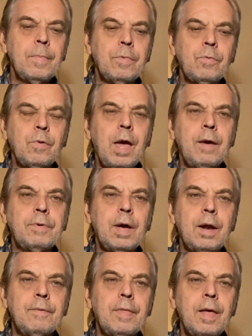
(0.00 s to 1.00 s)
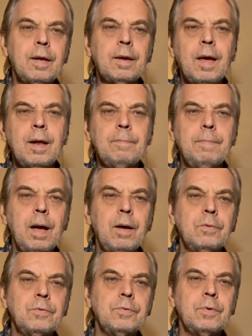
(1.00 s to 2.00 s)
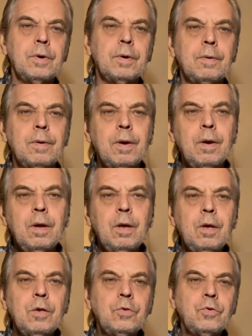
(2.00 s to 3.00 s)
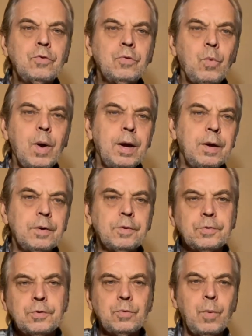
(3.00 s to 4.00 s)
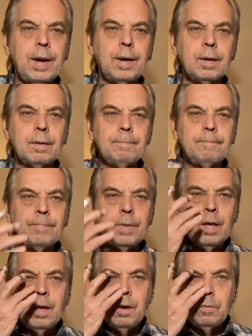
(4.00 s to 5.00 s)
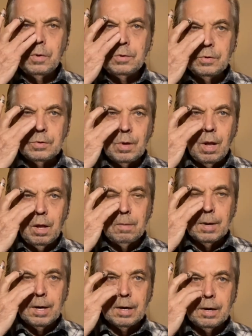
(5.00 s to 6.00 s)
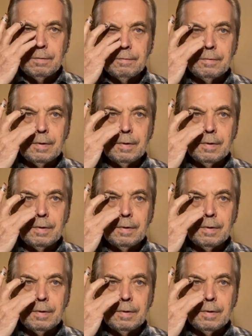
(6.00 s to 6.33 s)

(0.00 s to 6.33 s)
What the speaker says: So you have kind of that kind of bounce or sway or swing, which is a hallmark of